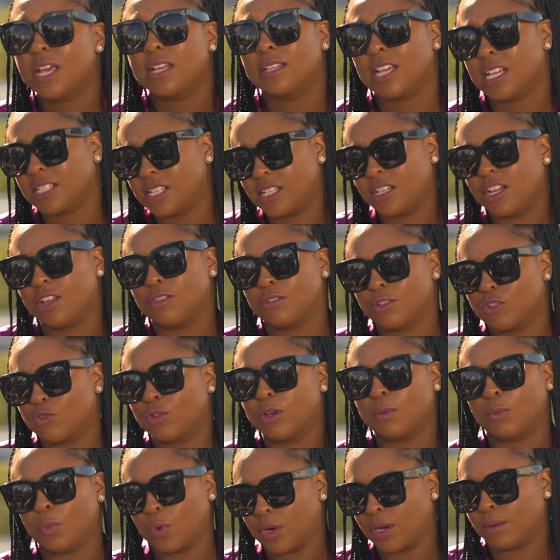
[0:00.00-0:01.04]
That's another
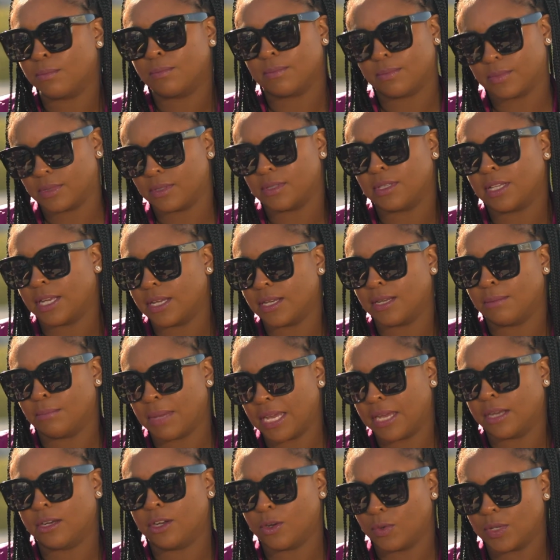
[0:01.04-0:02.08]
trip where I'm letting the
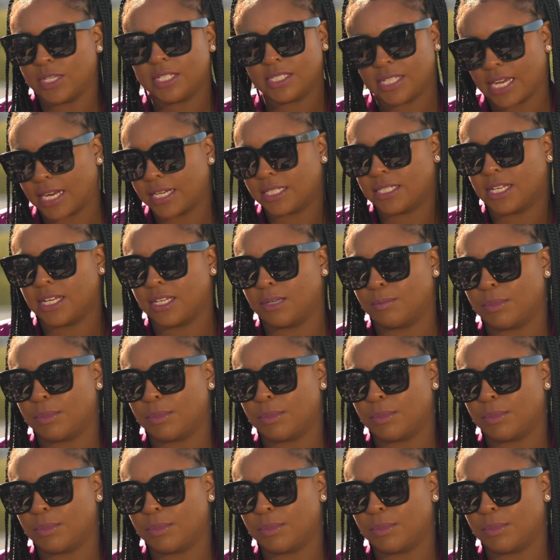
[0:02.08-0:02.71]
man know he's got to take me.